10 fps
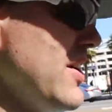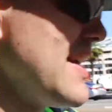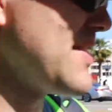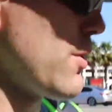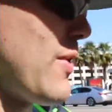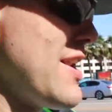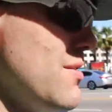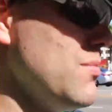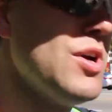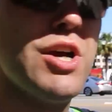is a
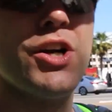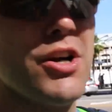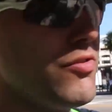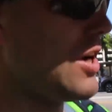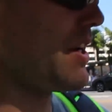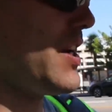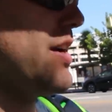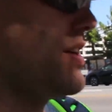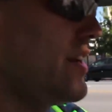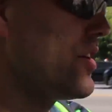random Carvanha
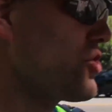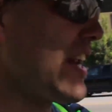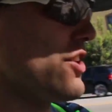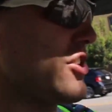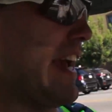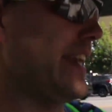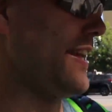shiny check.